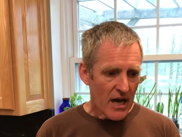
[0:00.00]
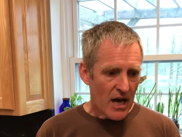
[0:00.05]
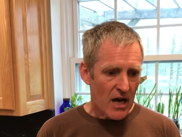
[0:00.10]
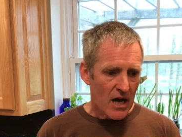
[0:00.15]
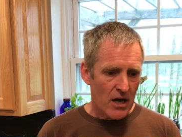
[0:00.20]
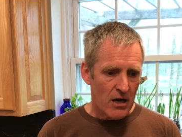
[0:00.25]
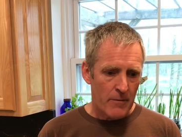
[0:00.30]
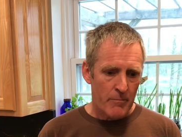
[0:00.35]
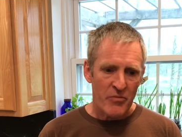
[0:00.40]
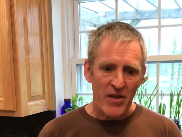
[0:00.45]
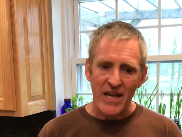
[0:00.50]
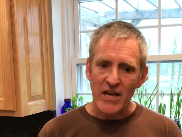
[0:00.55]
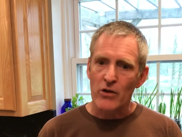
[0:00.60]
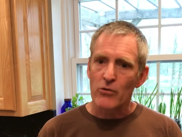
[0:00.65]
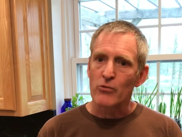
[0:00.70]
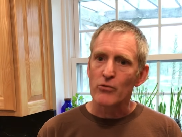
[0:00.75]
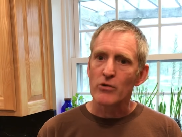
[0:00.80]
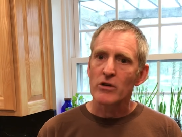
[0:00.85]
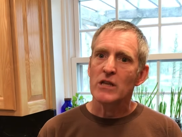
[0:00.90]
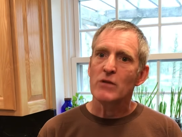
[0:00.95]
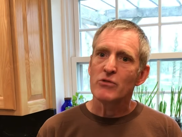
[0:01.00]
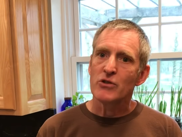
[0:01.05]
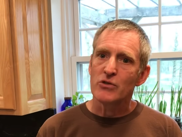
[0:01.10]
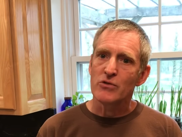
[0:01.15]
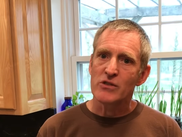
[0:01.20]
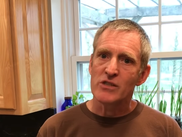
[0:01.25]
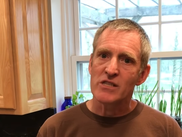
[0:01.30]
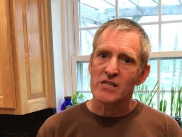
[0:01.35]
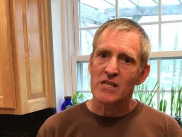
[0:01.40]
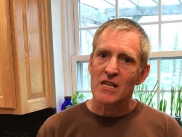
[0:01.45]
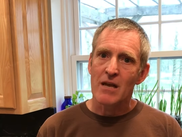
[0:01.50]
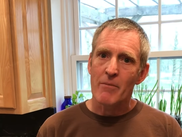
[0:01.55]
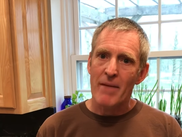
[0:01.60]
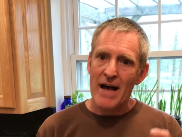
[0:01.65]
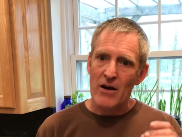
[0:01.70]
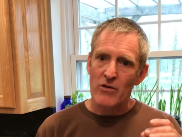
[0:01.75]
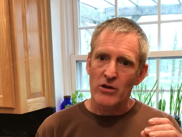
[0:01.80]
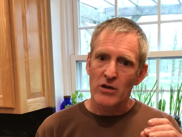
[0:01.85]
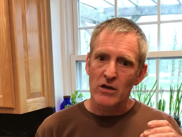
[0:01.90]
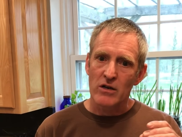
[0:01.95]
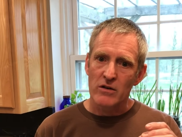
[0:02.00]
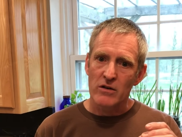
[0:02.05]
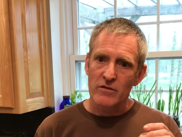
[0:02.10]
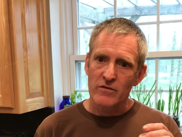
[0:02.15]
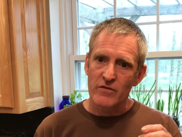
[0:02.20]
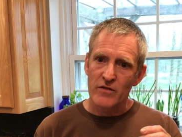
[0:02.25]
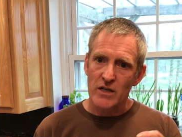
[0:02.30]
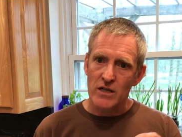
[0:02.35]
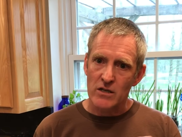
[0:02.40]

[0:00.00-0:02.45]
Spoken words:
and it really reduces the amount of